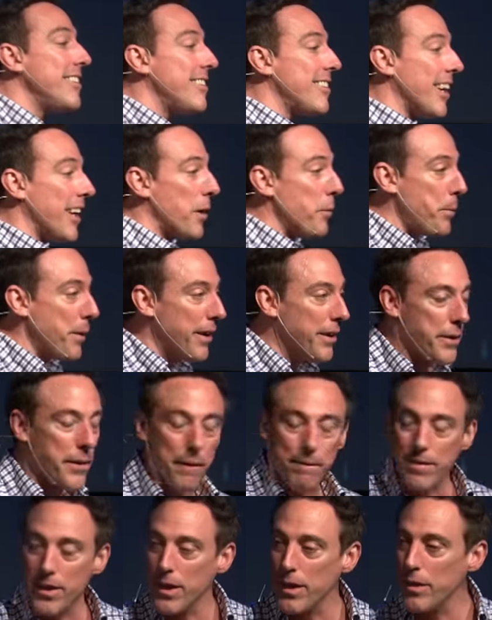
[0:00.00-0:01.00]
say to
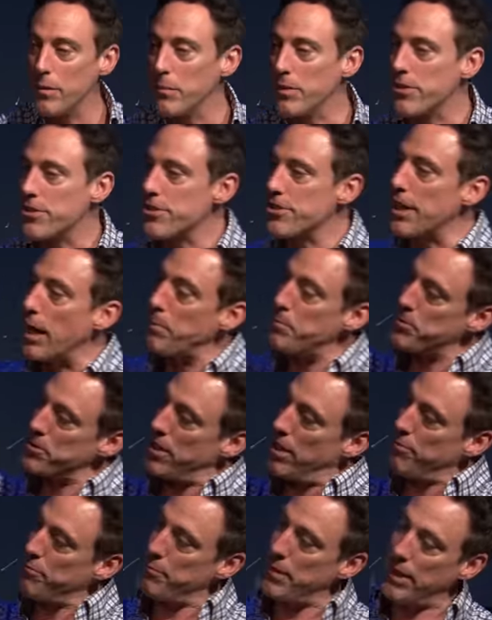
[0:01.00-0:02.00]
Peter? He chops
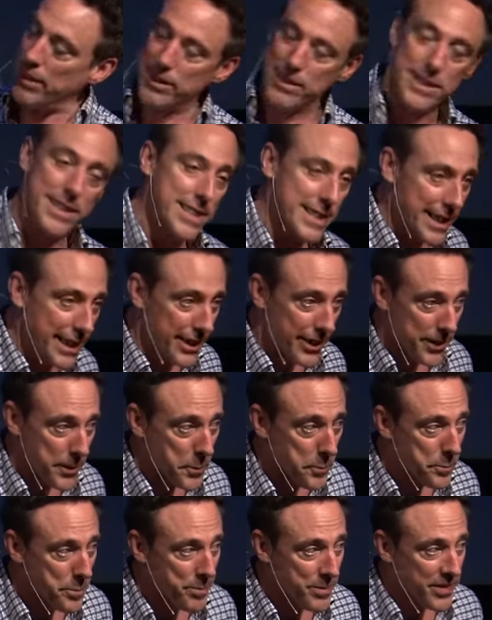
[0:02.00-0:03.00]
off Malchus's ear.
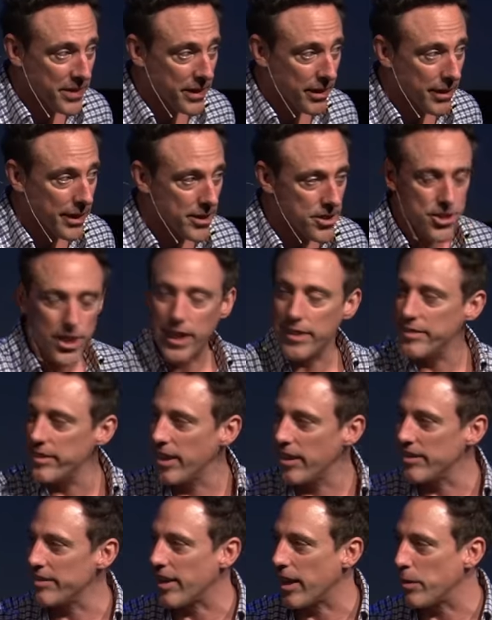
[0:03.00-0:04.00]
Right? John
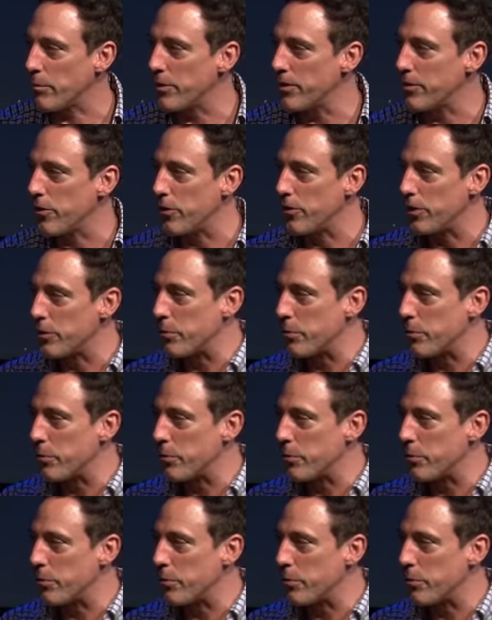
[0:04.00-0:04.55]
tells on him. It's the only